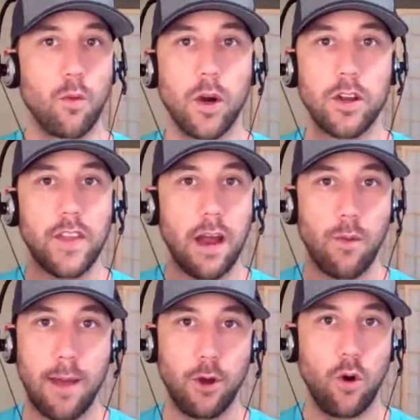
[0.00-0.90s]
Where did that
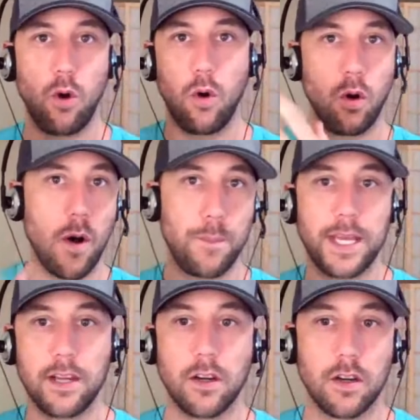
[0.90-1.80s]
rabbit hole
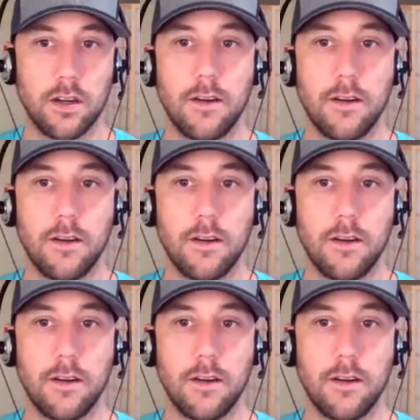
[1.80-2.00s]
appear?